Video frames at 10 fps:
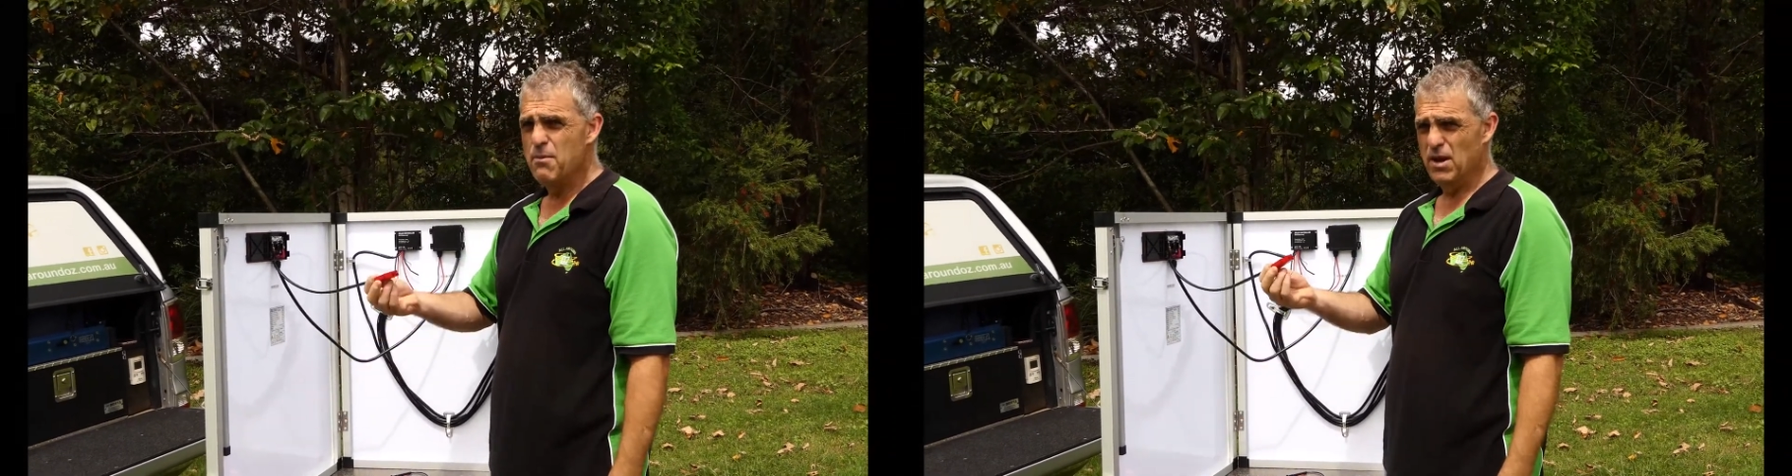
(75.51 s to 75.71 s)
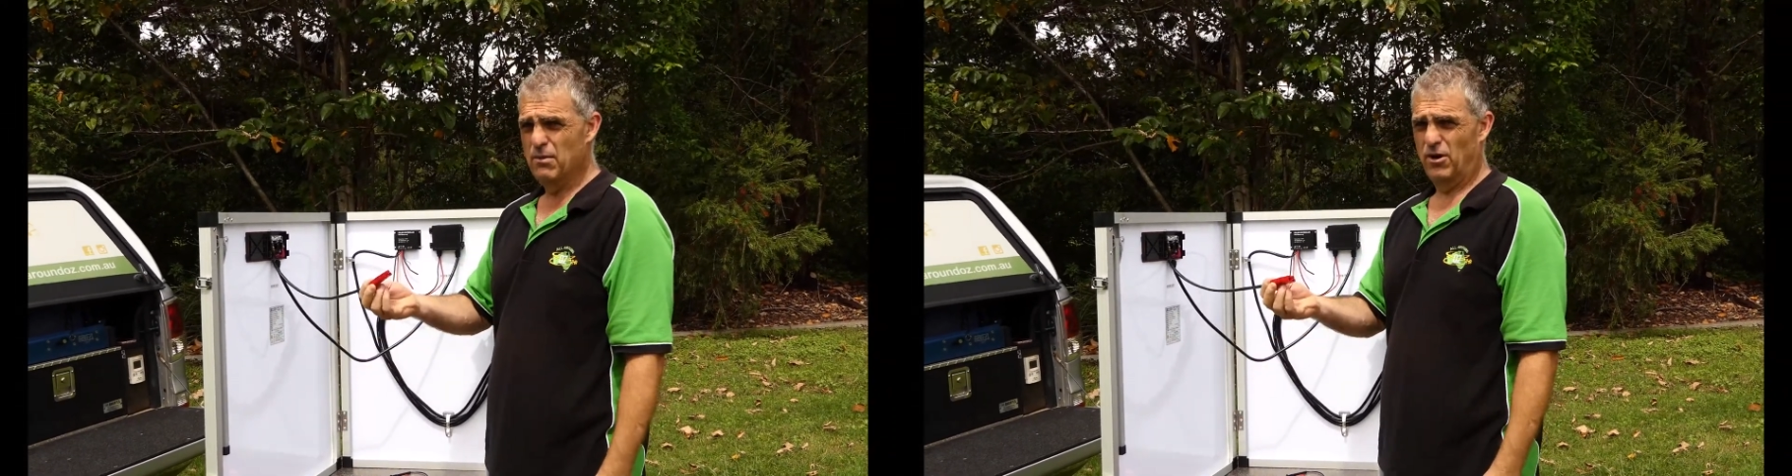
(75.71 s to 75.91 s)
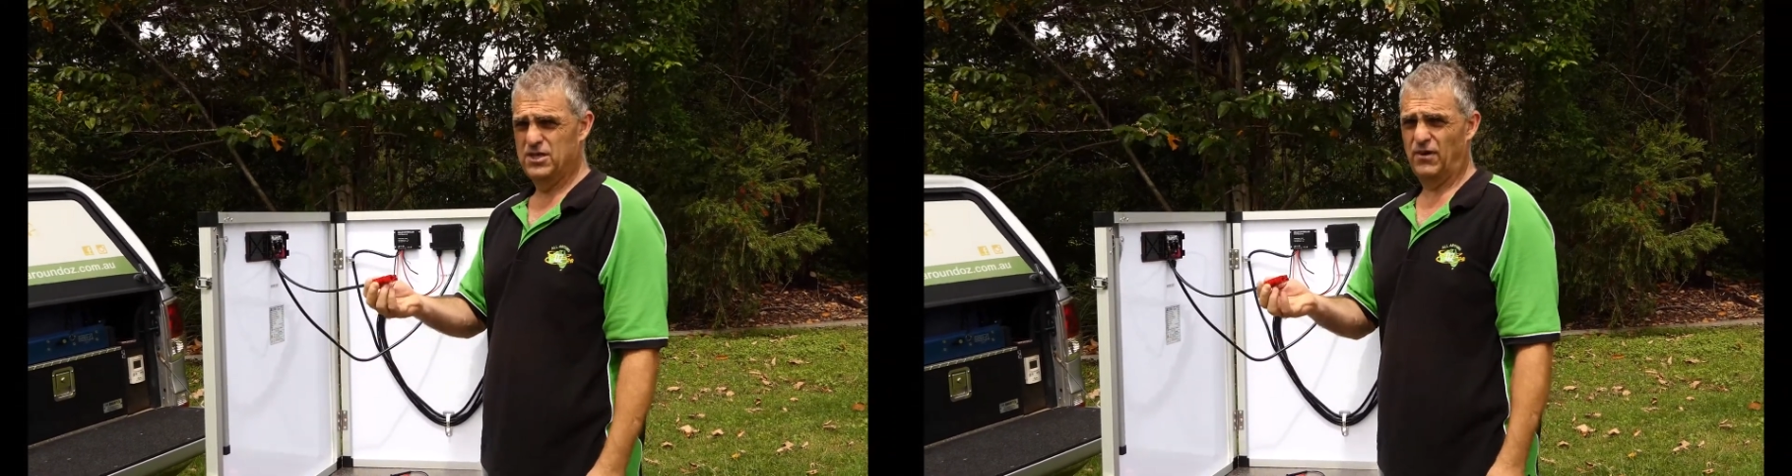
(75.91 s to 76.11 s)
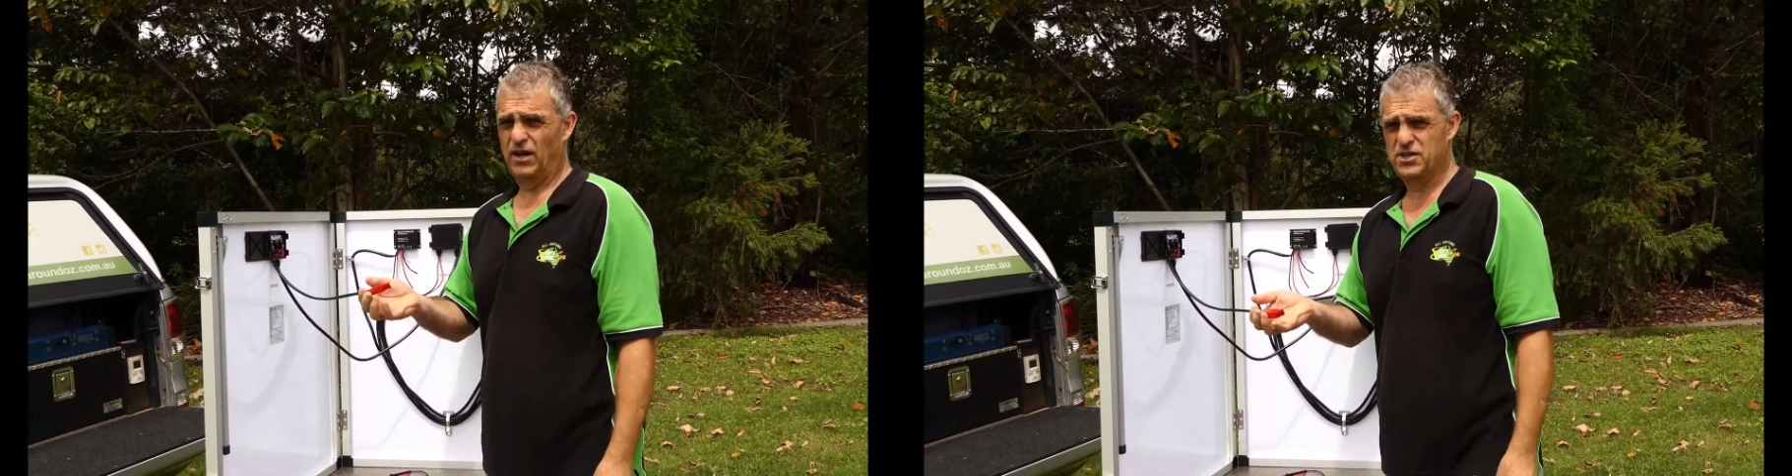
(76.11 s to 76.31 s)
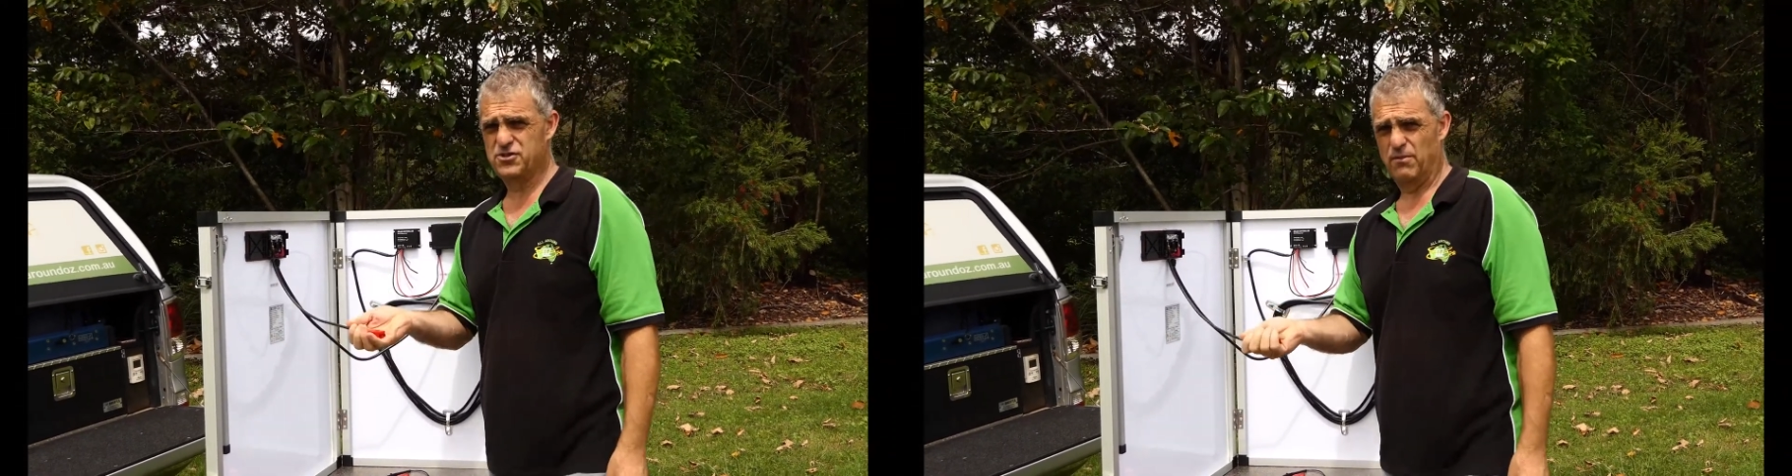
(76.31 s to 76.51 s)
Minimise
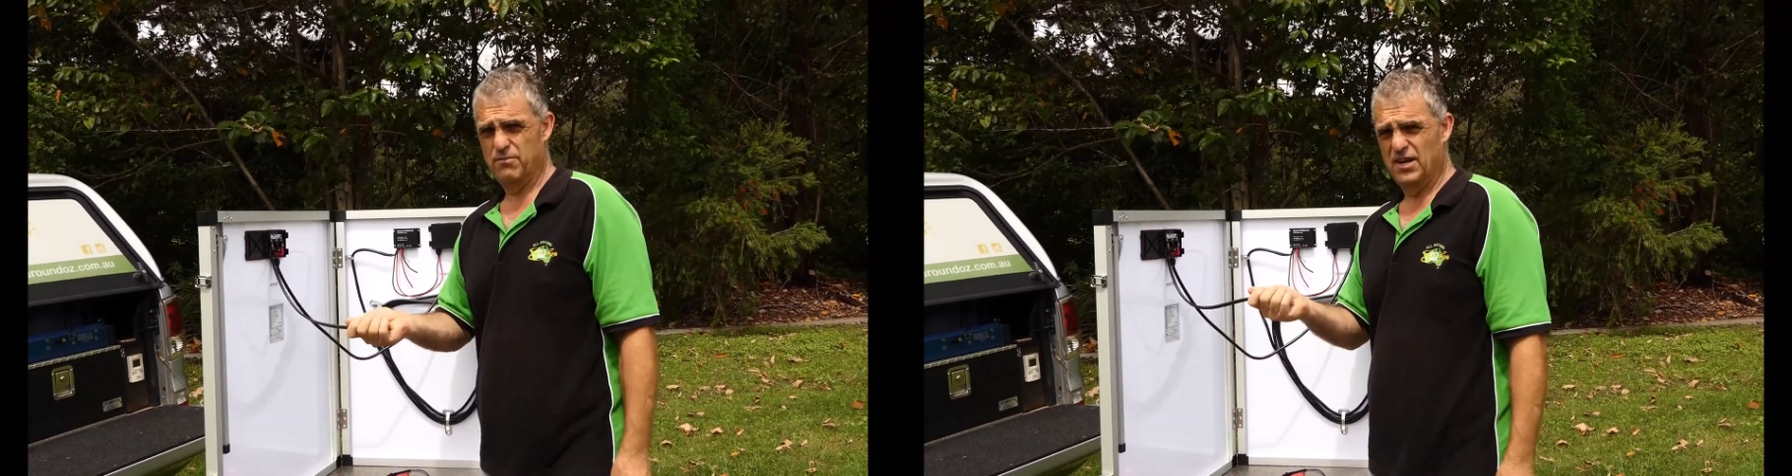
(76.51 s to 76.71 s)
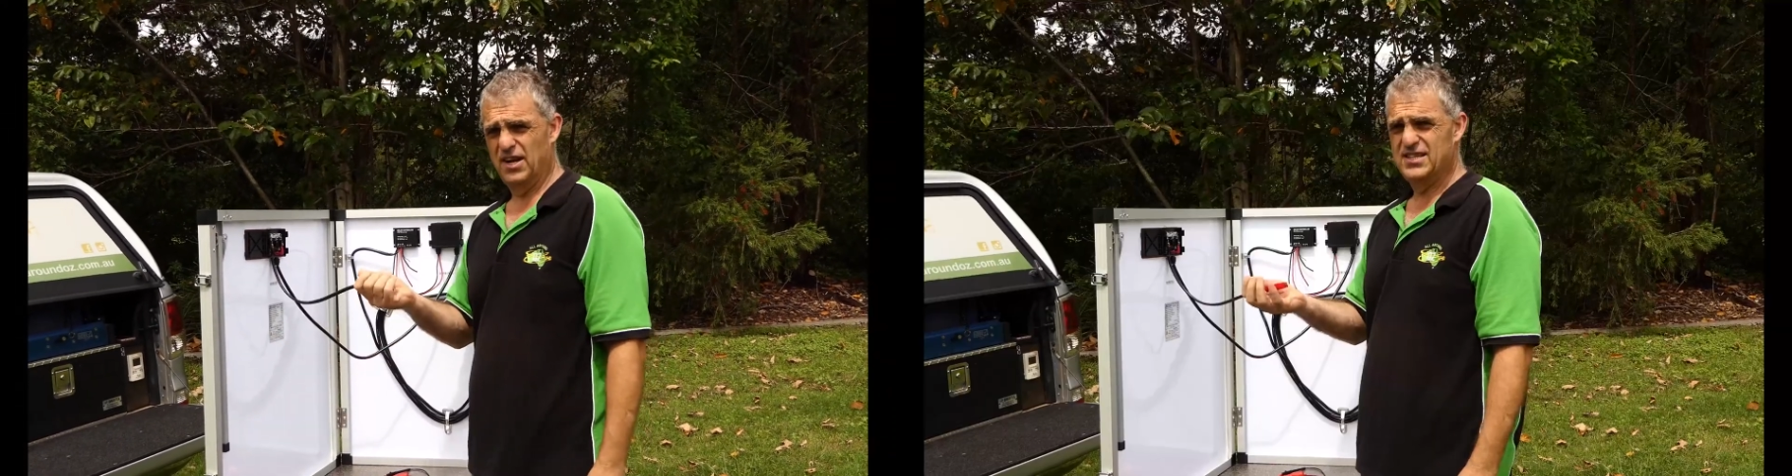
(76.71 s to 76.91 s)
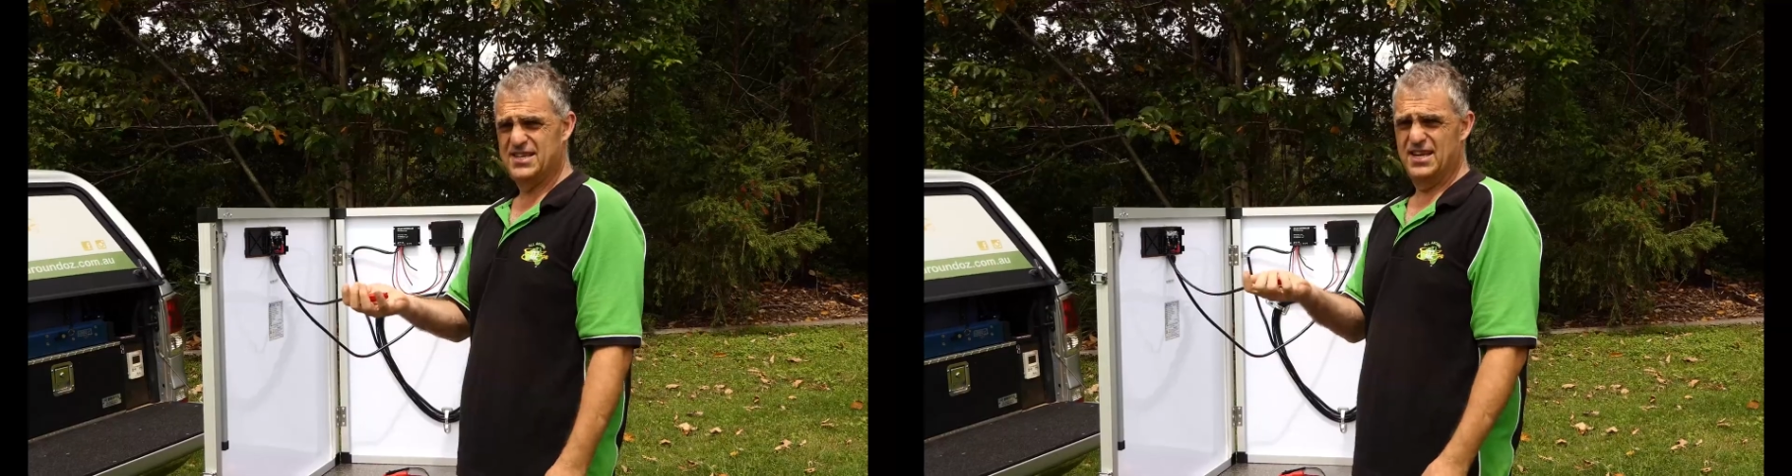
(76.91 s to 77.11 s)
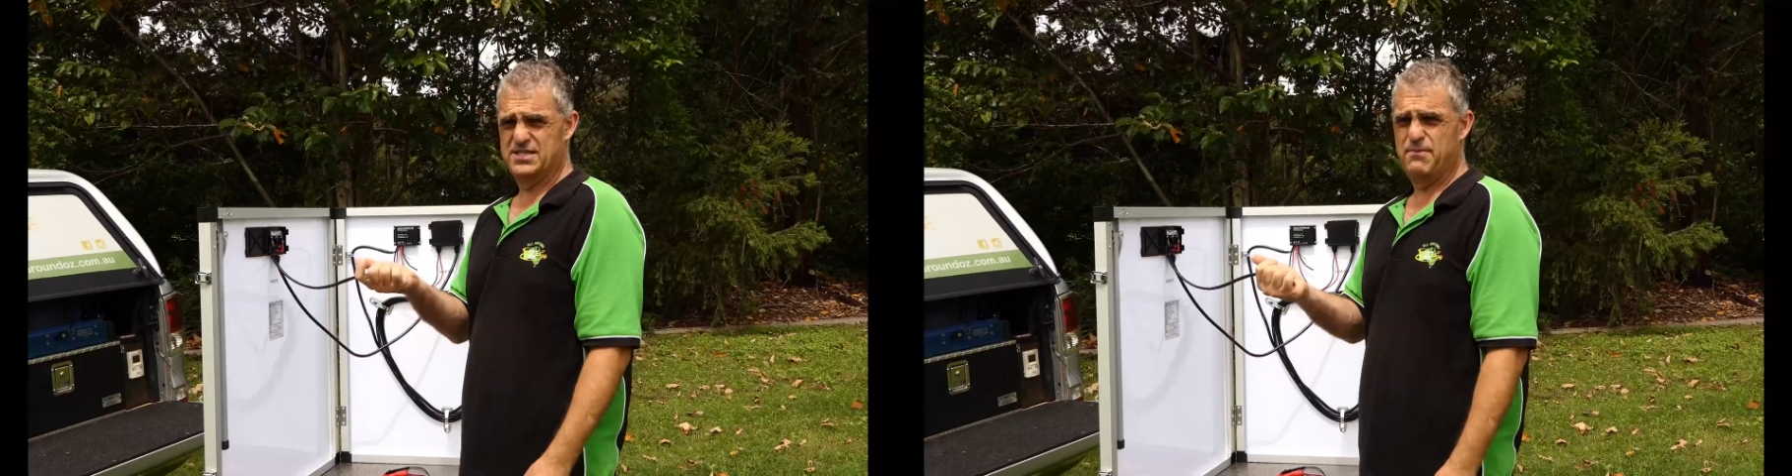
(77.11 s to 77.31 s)
voltage drop. You need to send